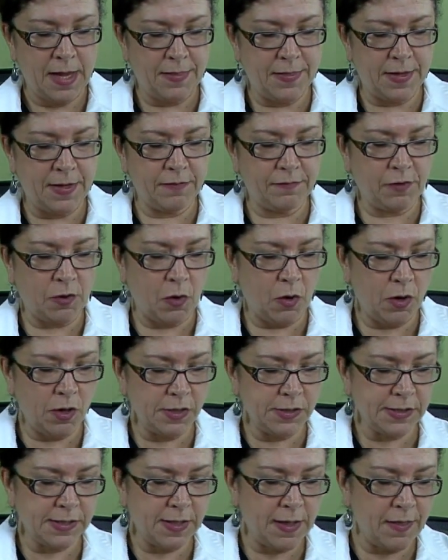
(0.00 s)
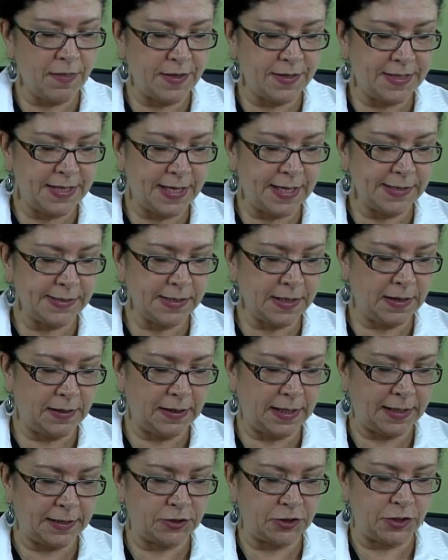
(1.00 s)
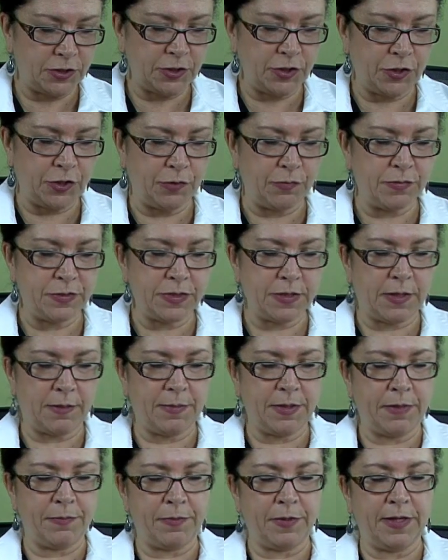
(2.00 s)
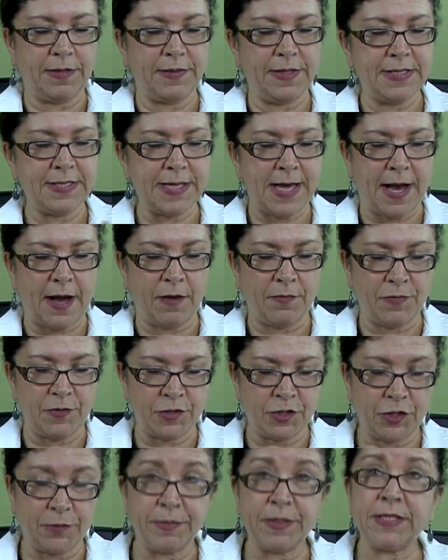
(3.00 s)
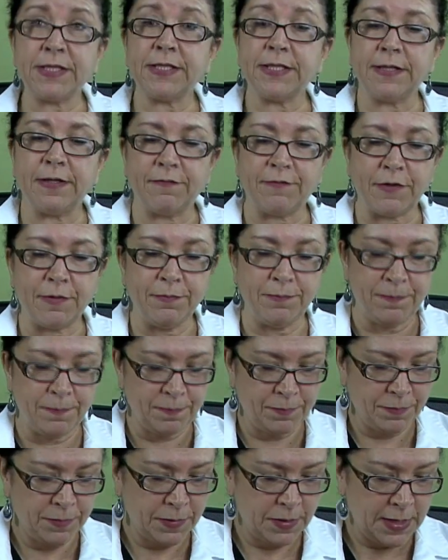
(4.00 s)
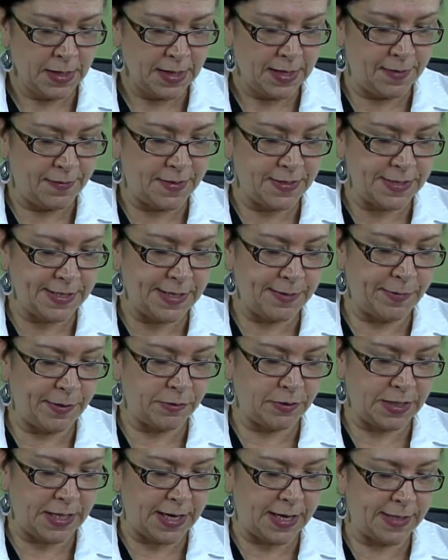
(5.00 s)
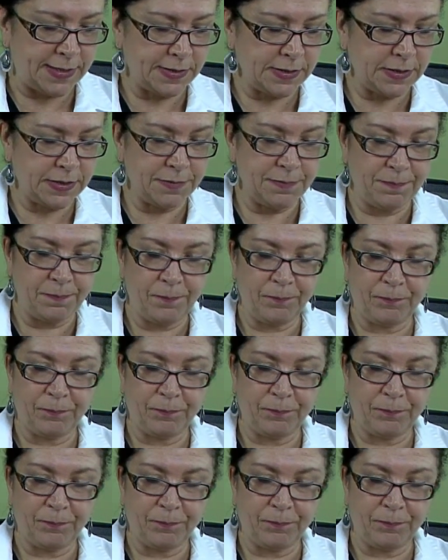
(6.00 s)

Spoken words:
And then of course the test collection tubes, and I'm going to bring these out. There should be 10 of them in the SIBO test.